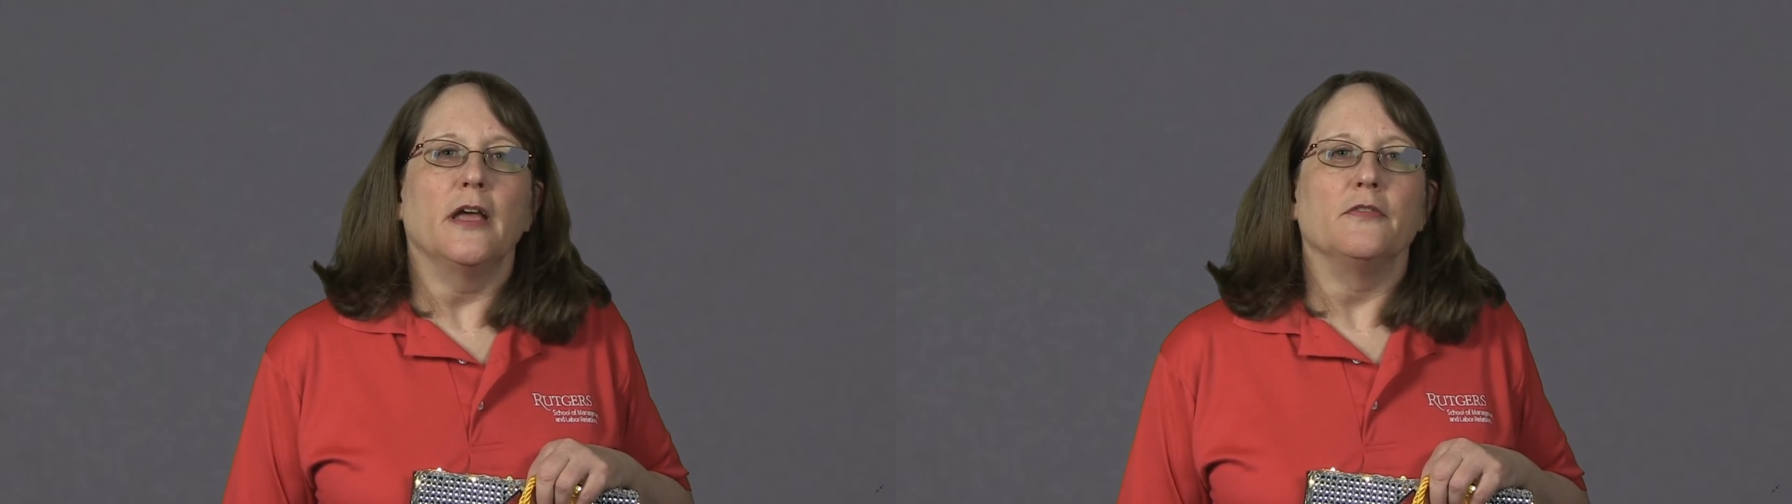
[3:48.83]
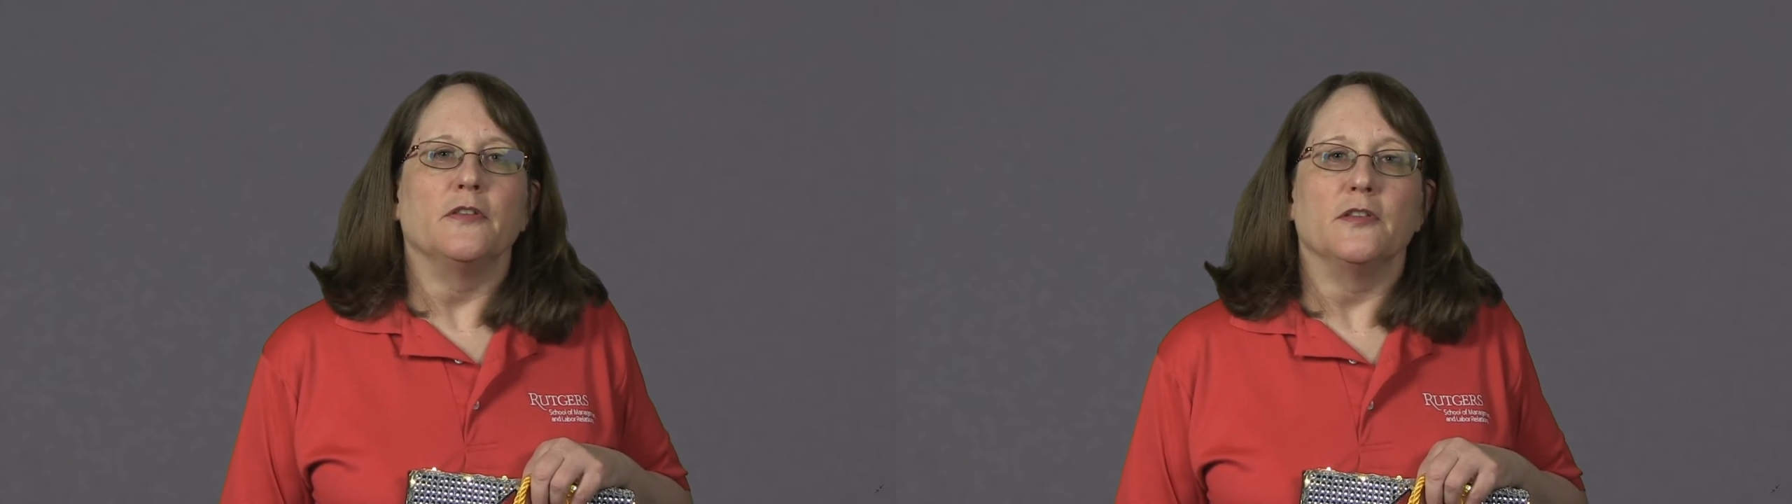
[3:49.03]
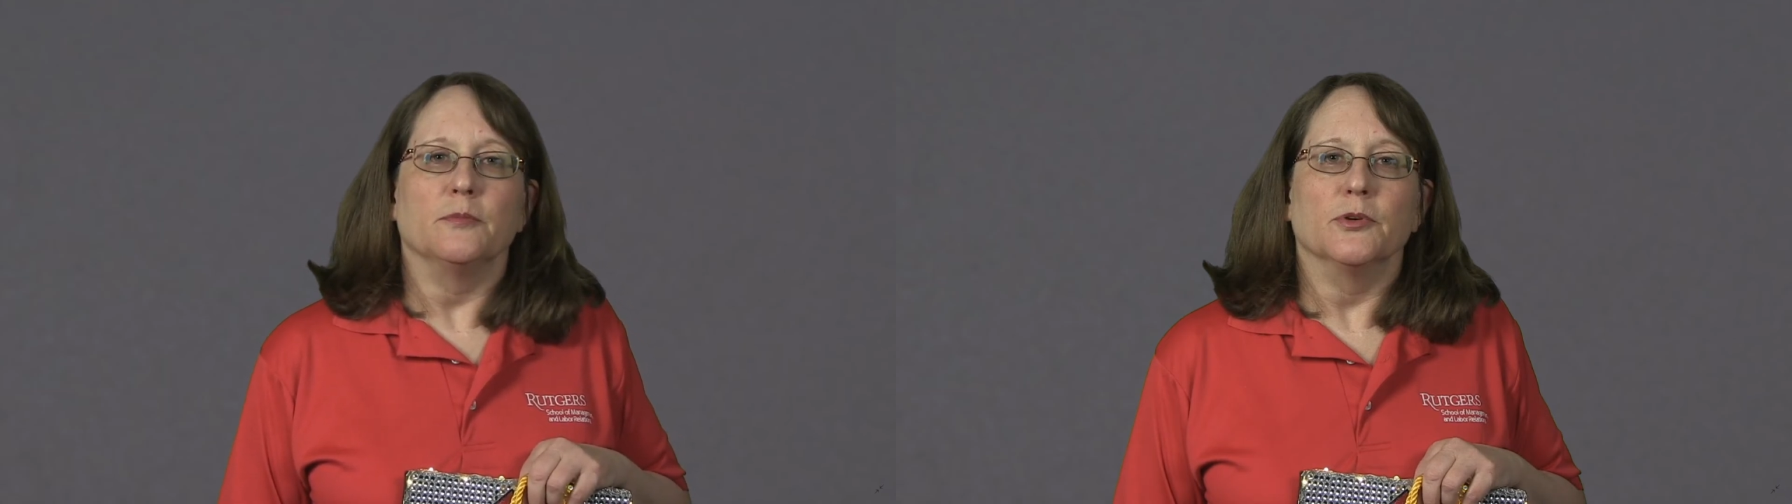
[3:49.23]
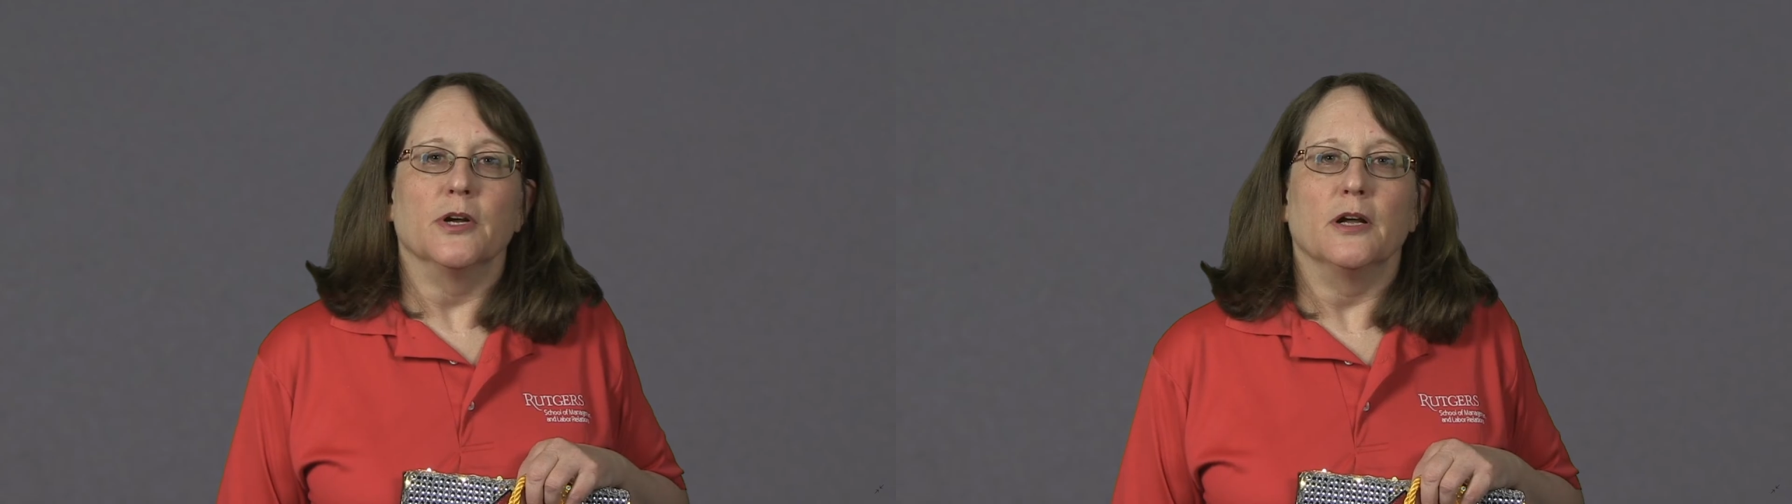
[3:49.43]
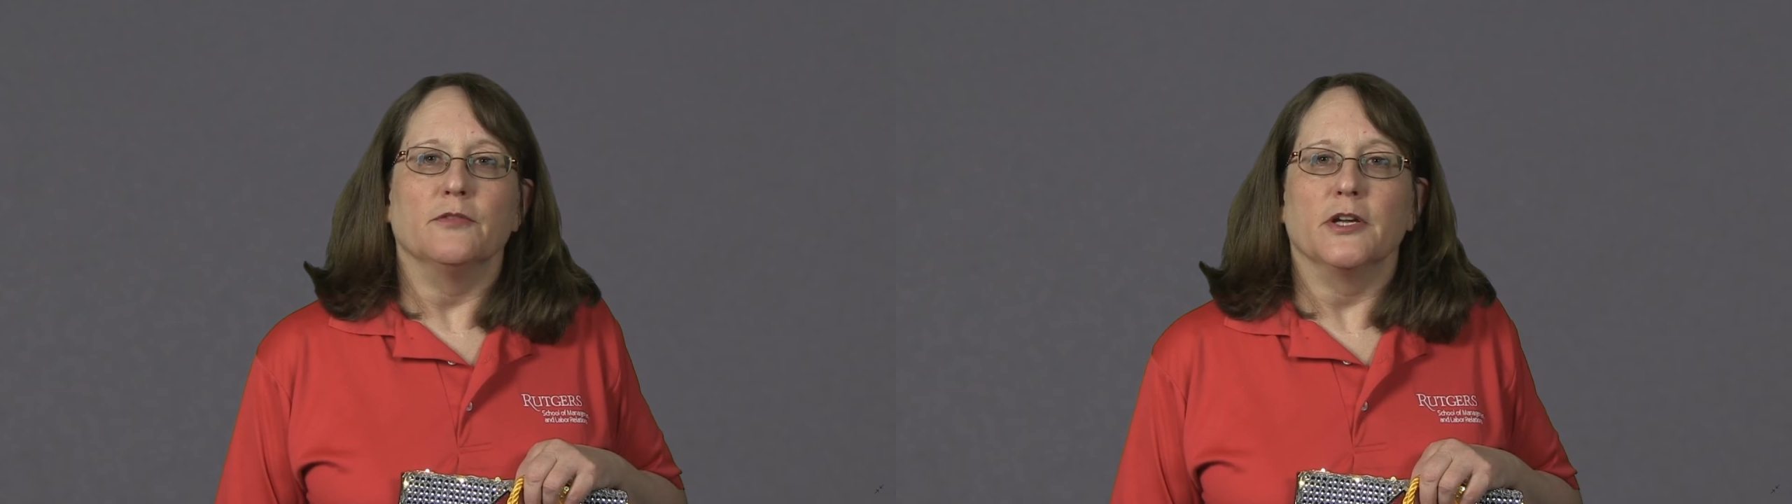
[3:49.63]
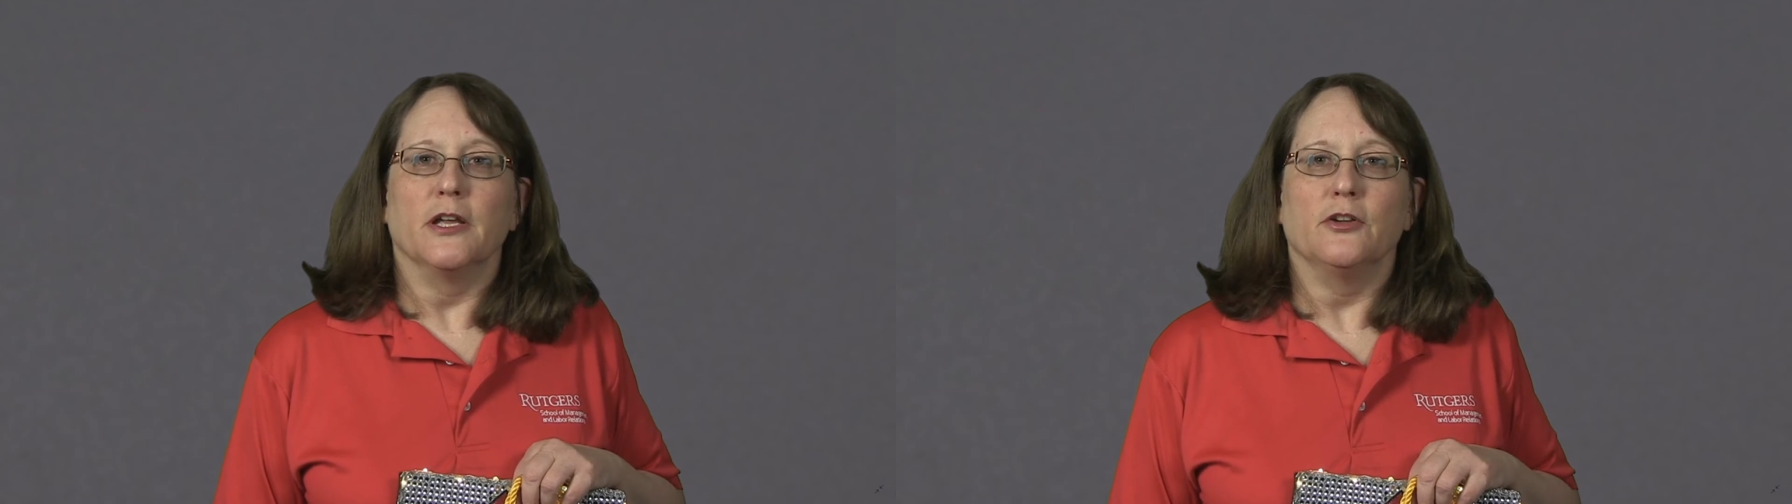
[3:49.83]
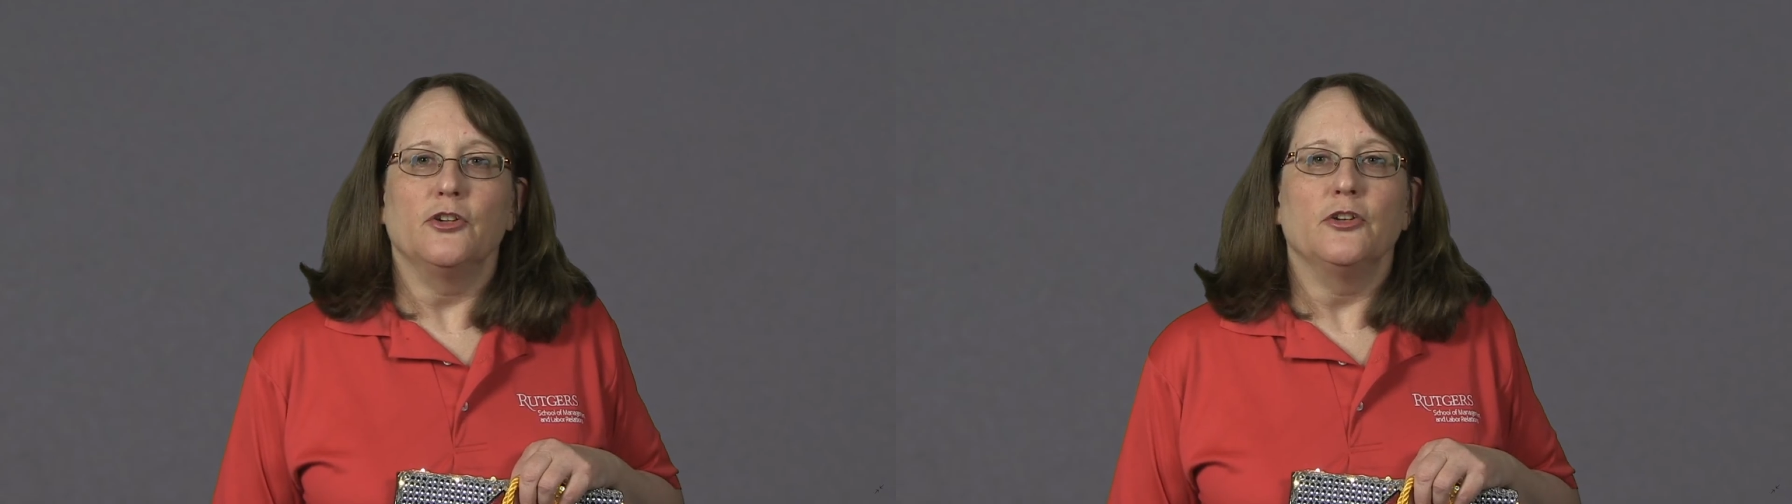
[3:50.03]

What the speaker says: at the SMLR convocation